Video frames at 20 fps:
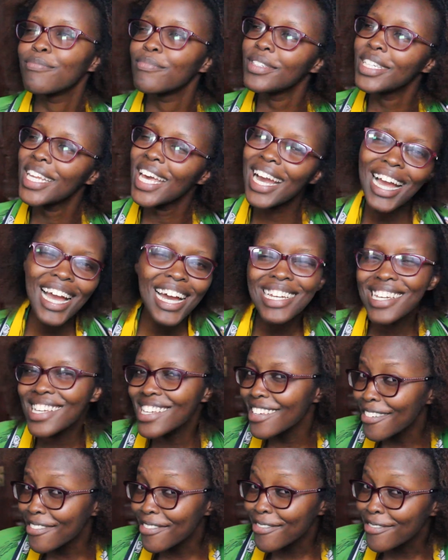
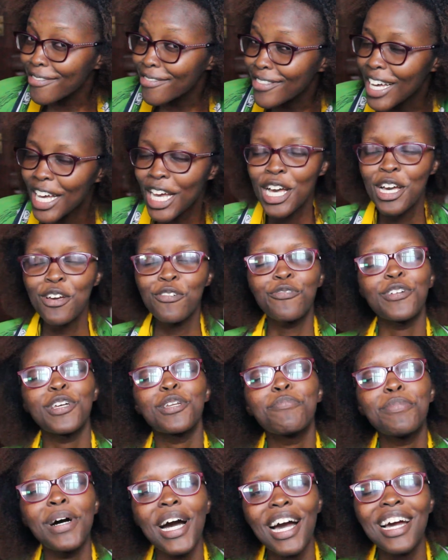negative
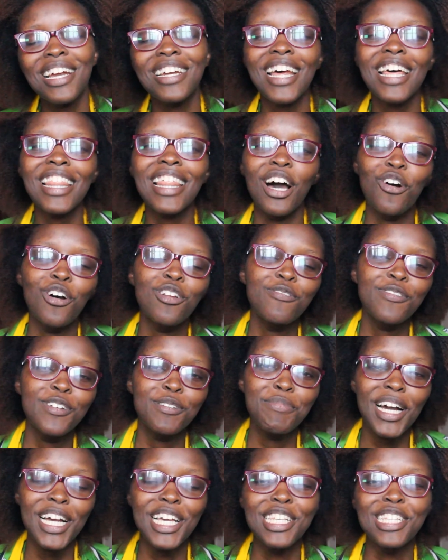feedback. Rather, all
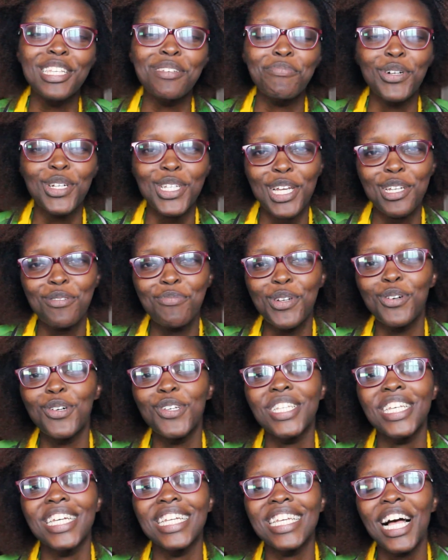feedback is important
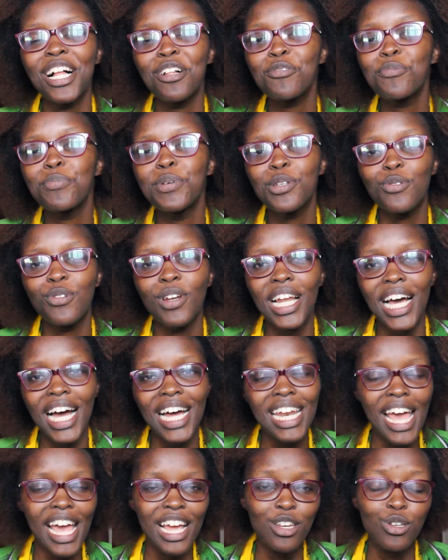because it helps me to
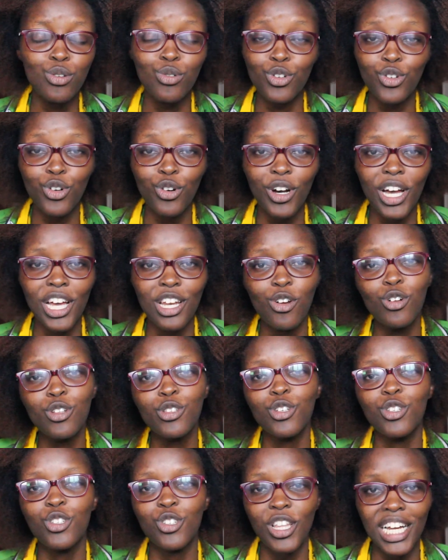learn and to grow, and
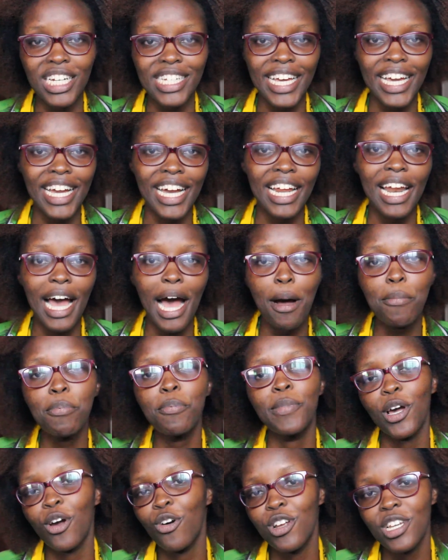also so that I can up
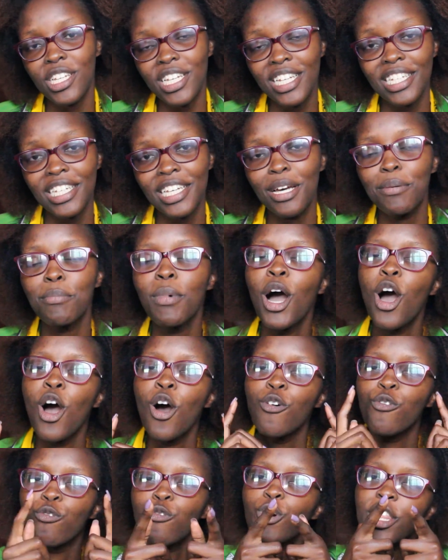my content game
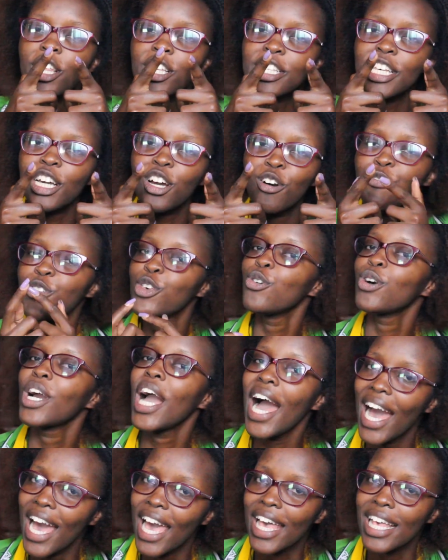for the sake of you
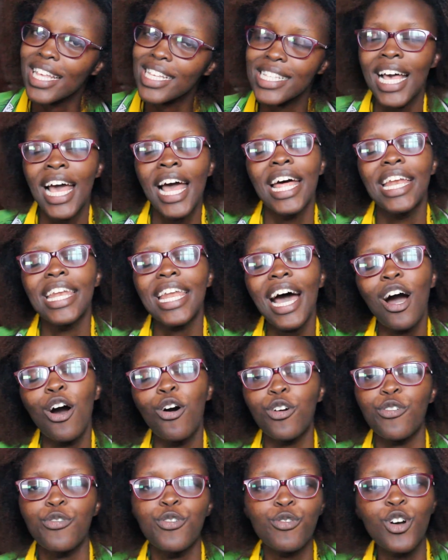guys. Now,
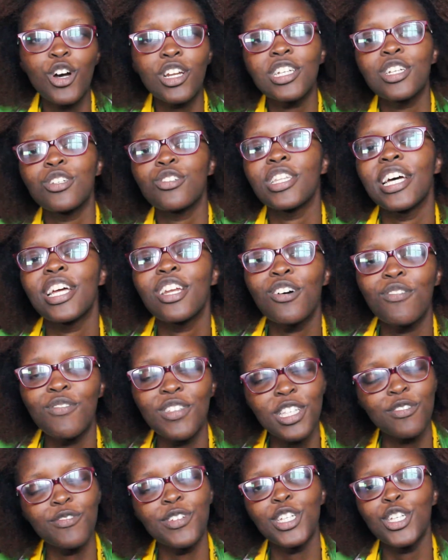if you've gotten to the end of
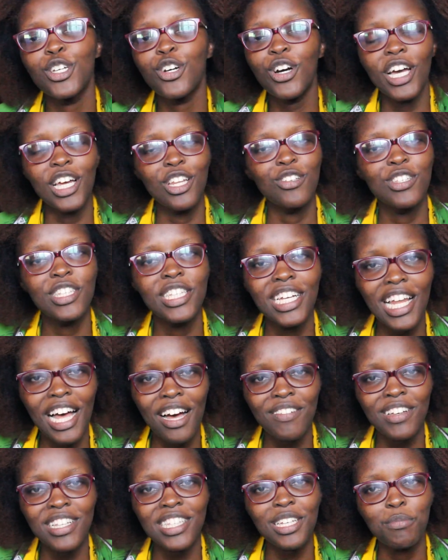this video and you still
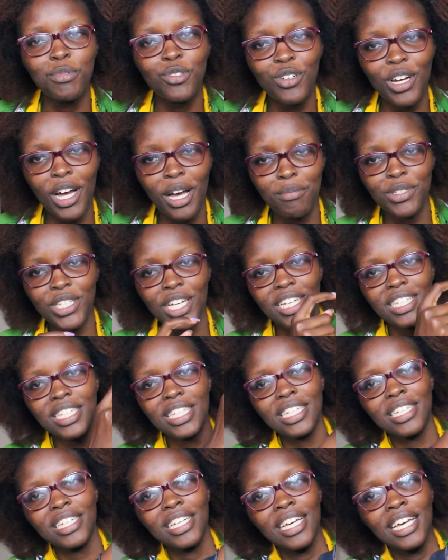haven't subscribed,
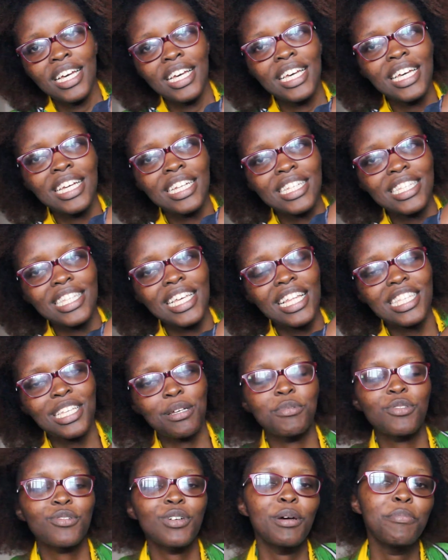just hit that
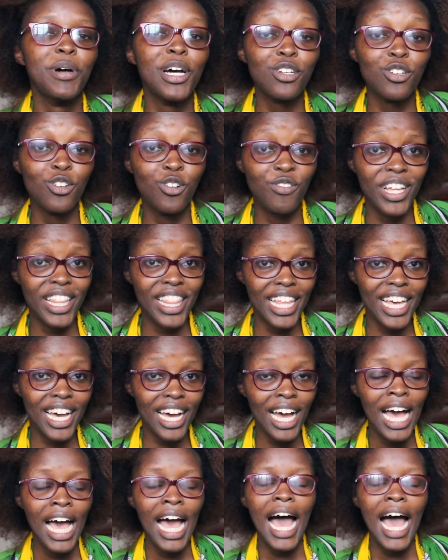subscribe button over there